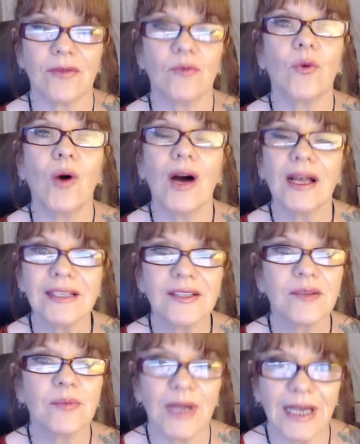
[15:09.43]
wants
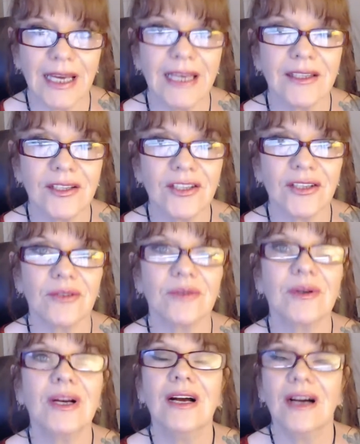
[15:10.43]
to bring into
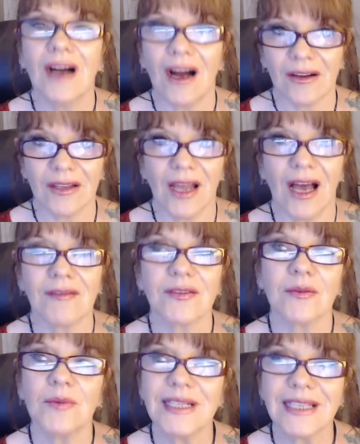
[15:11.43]
our lives.
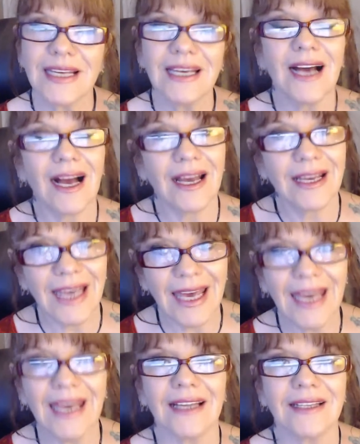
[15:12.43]
When we say I
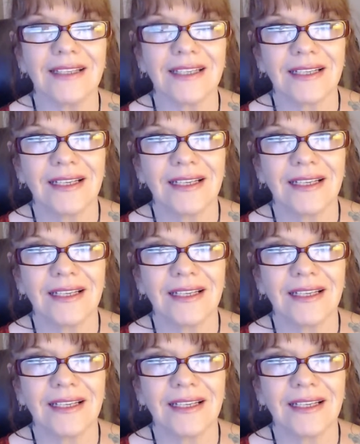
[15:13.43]
can't,